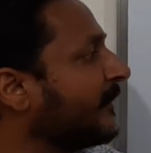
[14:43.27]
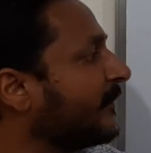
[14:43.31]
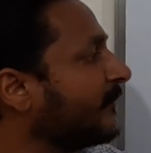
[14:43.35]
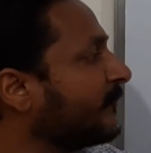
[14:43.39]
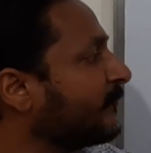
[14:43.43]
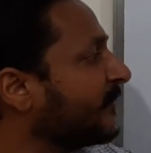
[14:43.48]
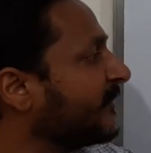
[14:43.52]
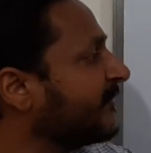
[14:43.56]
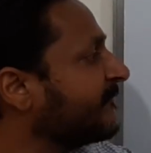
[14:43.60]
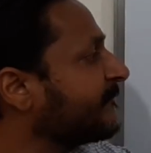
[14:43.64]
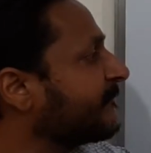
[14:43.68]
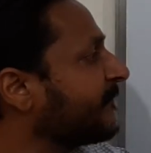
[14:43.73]

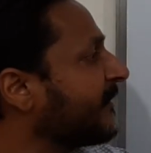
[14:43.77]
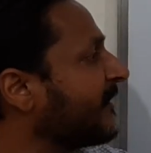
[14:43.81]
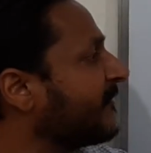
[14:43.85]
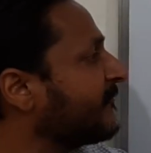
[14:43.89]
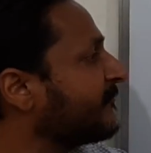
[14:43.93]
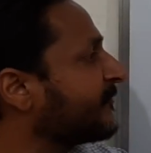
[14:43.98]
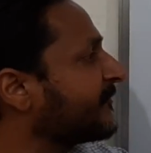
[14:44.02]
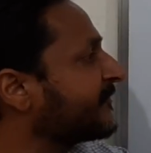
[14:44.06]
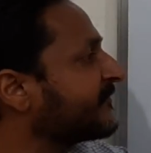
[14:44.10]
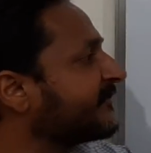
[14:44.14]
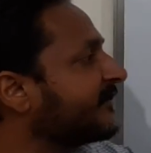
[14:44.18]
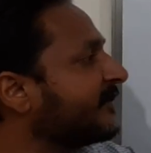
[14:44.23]

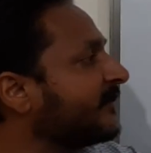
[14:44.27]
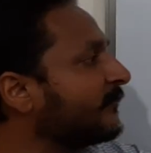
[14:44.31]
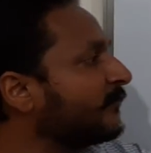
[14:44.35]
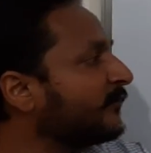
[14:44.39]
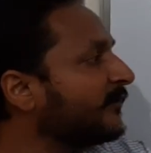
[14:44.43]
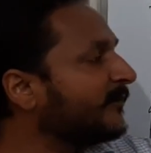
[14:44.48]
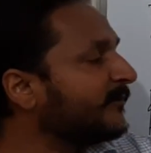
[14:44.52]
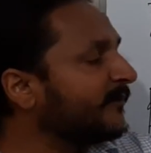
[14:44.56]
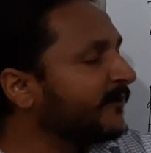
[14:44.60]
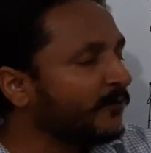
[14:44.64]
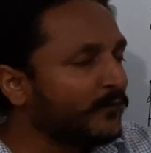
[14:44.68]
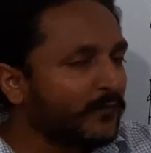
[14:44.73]
25%
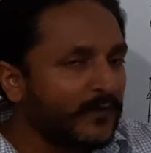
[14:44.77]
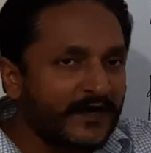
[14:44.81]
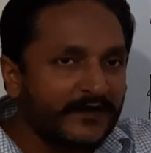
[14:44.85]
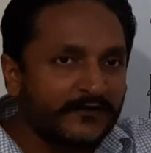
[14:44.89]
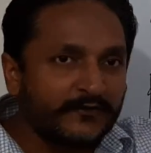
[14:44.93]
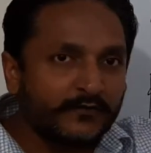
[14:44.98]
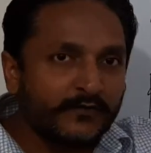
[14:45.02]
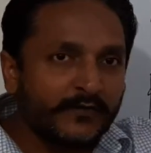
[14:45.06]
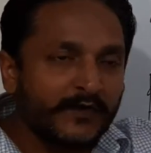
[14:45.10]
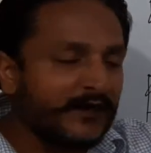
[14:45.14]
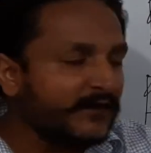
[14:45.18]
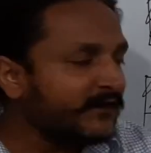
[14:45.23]
will be
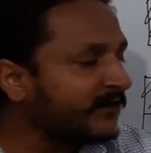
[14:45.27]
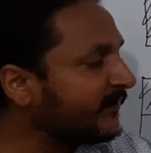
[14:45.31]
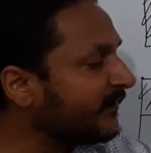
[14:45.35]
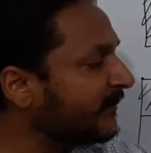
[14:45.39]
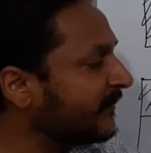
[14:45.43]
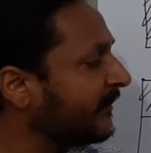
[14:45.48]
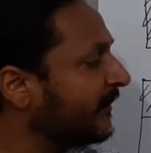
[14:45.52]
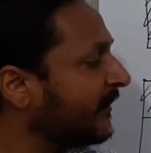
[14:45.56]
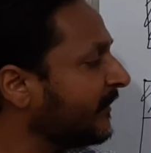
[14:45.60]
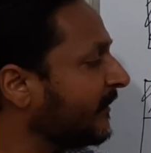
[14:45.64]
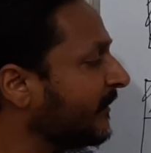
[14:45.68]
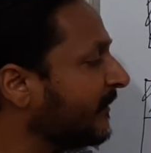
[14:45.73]

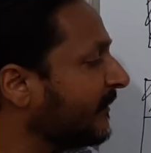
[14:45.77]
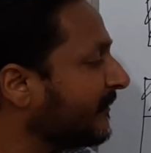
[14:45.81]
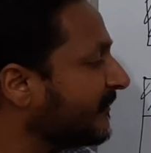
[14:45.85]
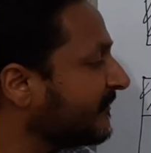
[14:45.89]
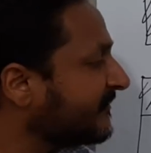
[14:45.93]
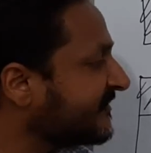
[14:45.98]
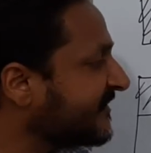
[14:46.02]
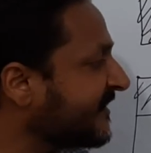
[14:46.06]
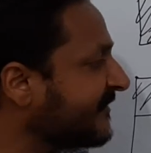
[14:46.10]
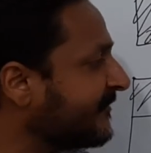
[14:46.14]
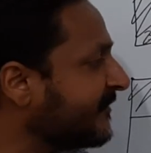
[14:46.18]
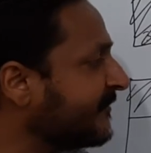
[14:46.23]
1/4.
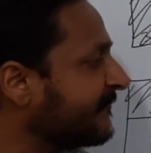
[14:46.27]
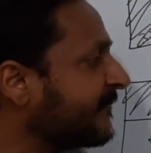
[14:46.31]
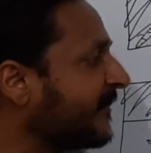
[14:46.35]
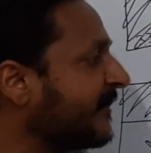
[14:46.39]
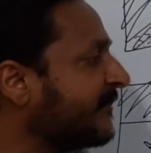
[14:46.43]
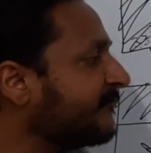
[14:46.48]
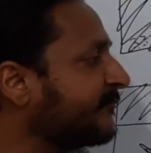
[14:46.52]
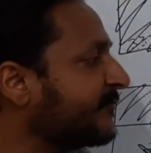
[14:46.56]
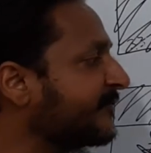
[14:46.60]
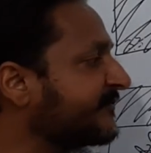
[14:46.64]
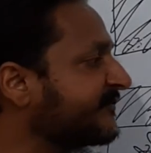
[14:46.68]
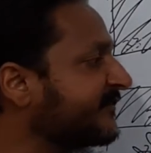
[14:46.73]

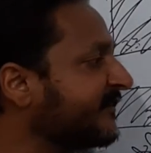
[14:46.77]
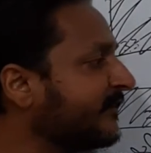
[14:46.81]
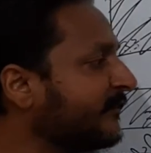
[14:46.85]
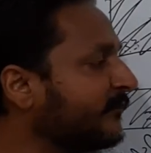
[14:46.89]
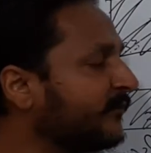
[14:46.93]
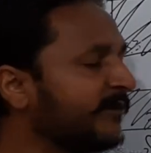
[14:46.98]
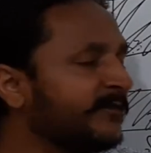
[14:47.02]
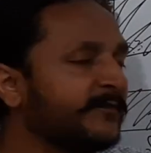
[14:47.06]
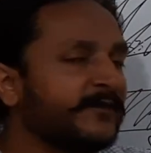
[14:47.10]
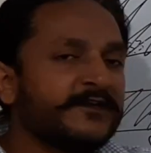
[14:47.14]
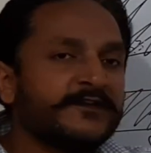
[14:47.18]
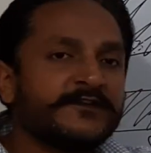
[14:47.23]
75%
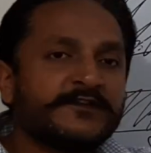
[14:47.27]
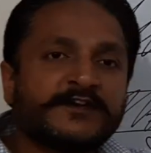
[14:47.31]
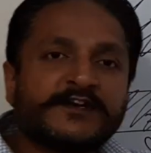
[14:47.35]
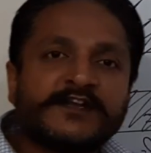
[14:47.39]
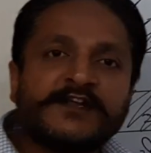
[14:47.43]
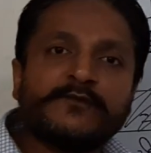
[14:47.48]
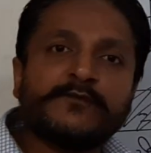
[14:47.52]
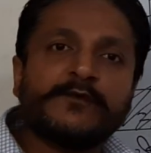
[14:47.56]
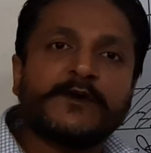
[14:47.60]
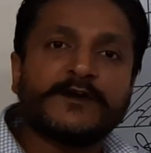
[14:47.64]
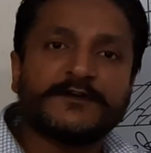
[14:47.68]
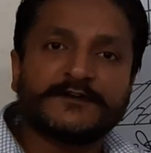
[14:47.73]
will be
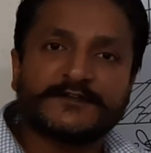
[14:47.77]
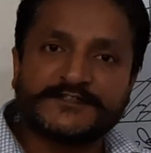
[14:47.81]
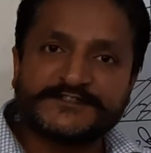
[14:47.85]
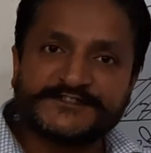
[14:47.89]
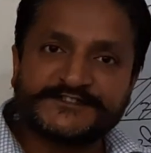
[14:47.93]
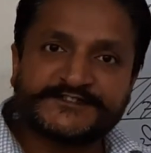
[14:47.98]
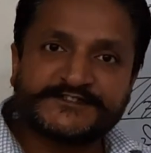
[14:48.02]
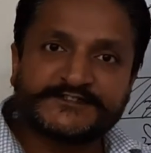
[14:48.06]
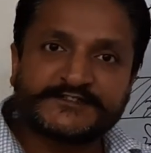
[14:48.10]
3/4.